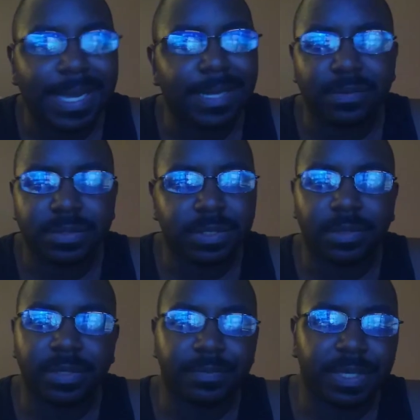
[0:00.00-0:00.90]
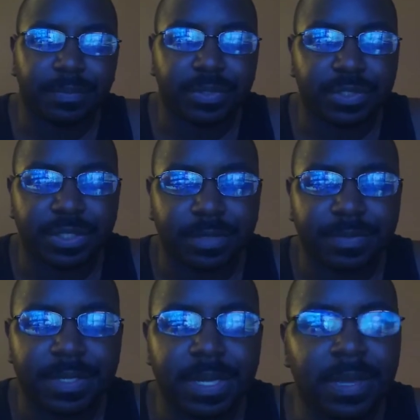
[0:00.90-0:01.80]
I would totally pick
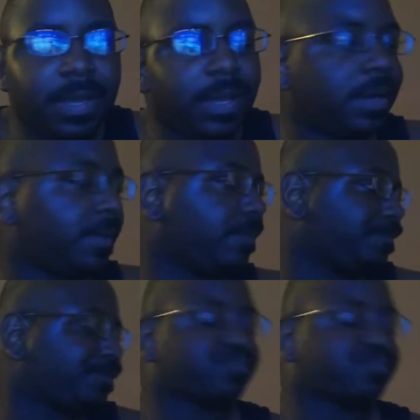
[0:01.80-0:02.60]
push-ups. Um,